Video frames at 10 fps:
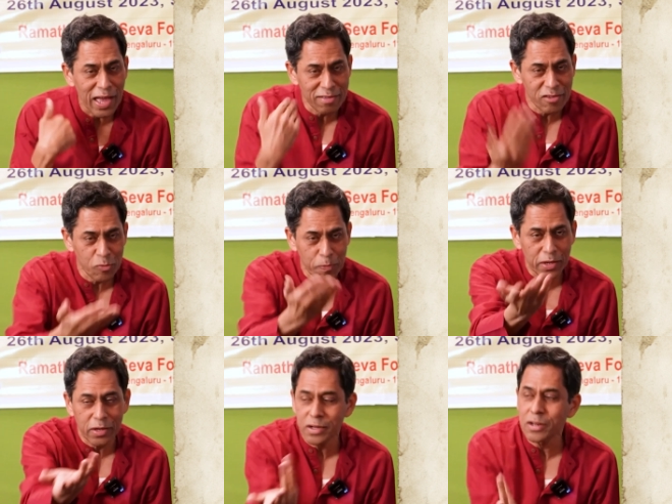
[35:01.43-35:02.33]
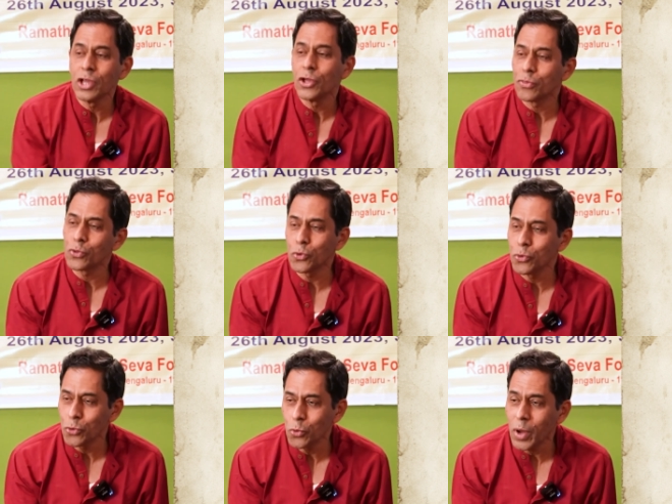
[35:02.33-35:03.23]
as a speaker, through
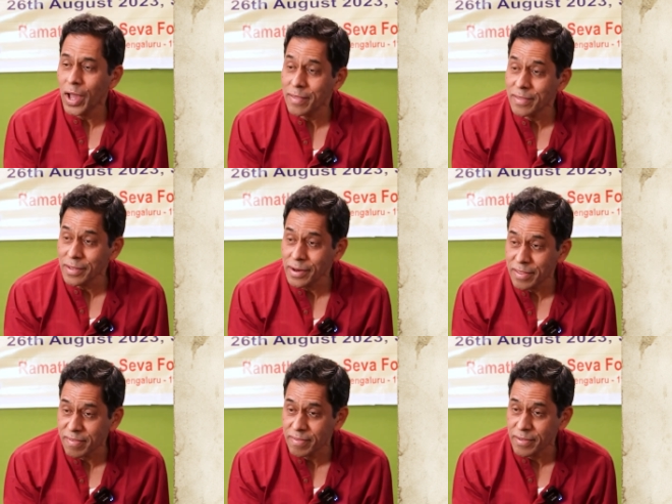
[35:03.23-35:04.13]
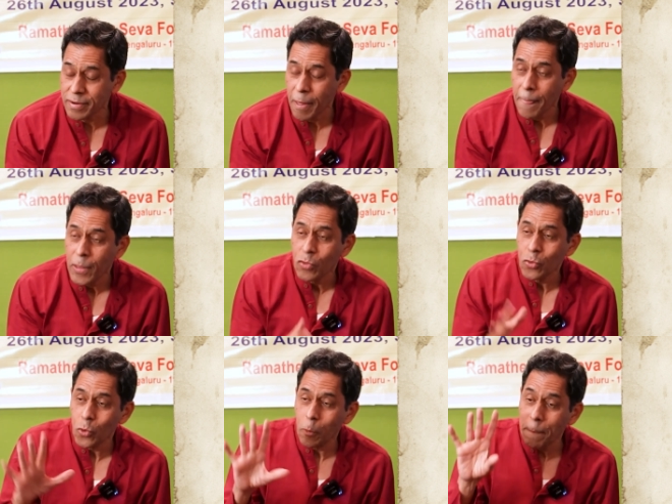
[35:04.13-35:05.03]
you as a listener.
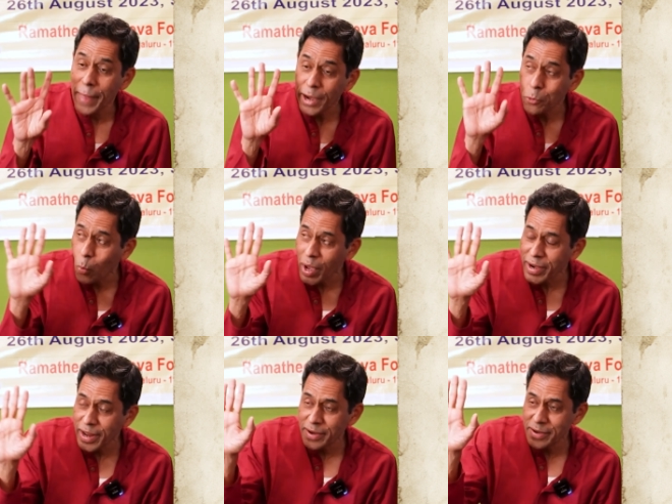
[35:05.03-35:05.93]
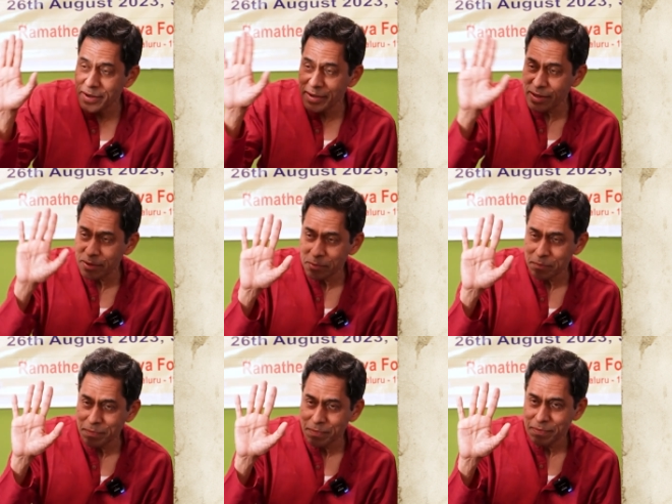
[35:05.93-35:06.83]
So that one entity
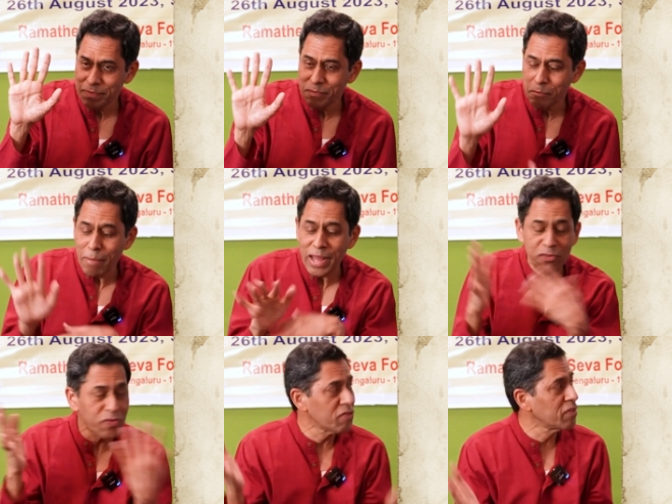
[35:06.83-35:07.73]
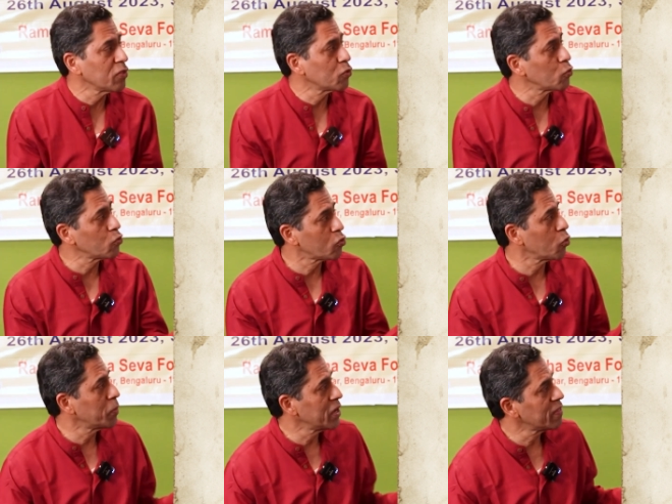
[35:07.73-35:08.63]
manifesting through
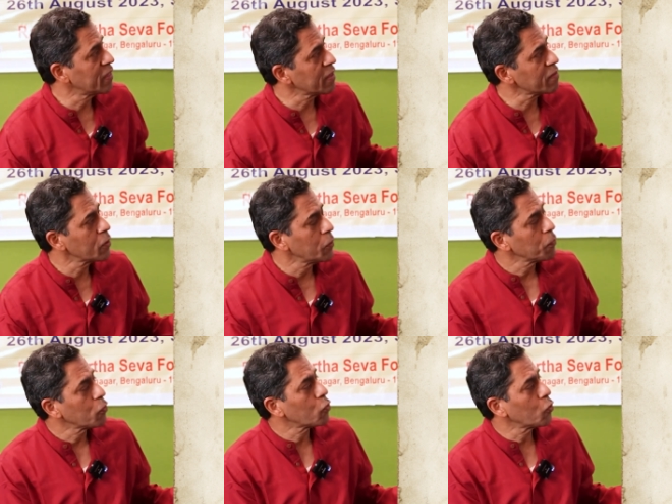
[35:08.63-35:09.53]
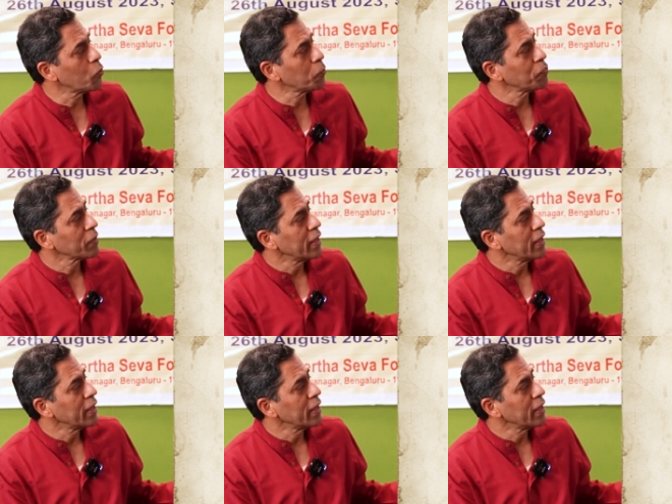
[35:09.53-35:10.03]
so many things. So